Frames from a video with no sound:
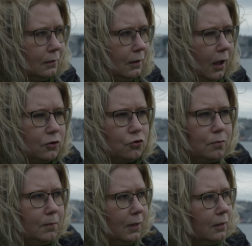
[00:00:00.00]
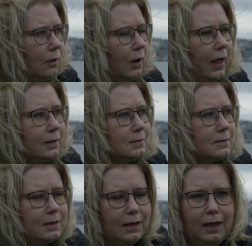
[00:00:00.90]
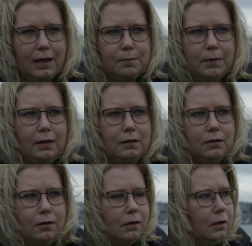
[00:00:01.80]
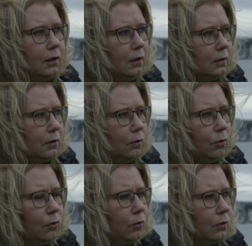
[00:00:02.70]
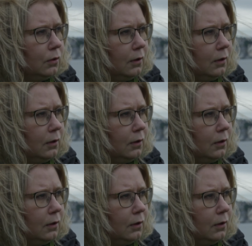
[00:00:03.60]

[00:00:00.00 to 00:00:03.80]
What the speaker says: touched me, the landscape and the whole